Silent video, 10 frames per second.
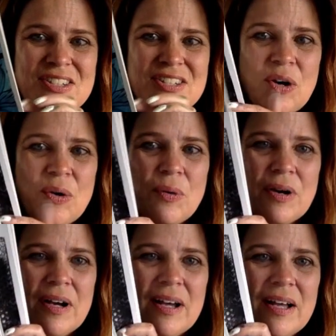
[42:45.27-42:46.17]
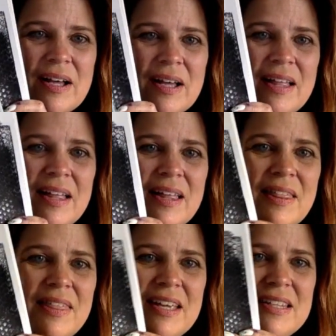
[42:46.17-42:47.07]
so
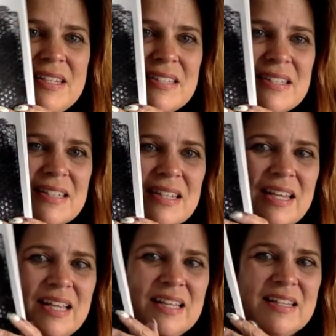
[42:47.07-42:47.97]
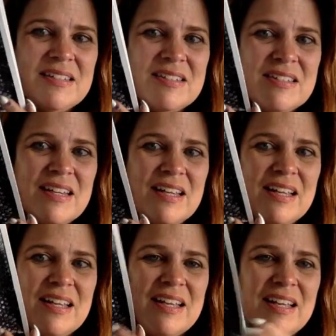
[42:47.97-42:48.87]
this is
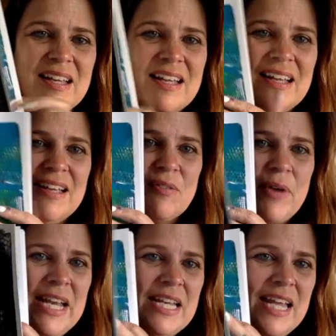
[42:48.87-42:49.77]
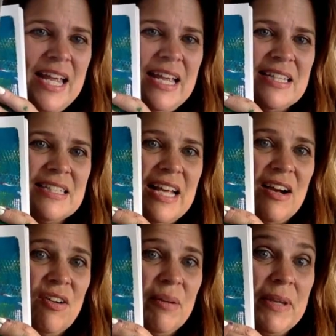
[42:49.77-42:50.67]
rainy day is
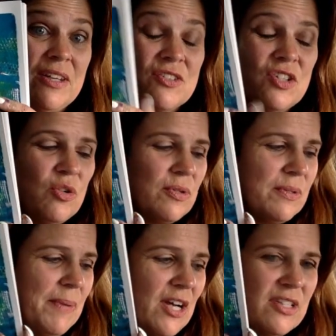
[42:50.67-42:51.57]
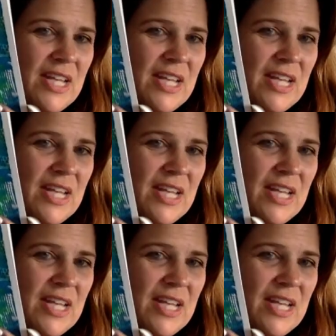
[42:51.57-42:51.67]
now. I mean, there's no better